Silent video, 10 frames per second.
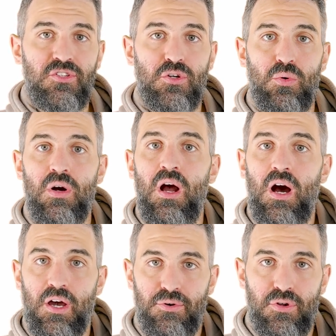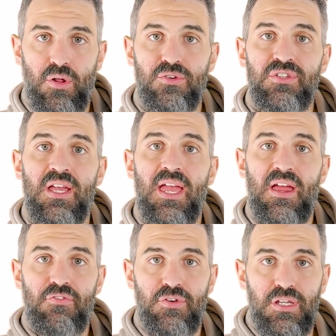So $100
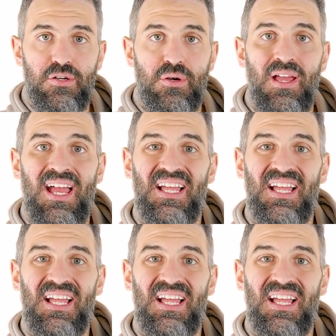every year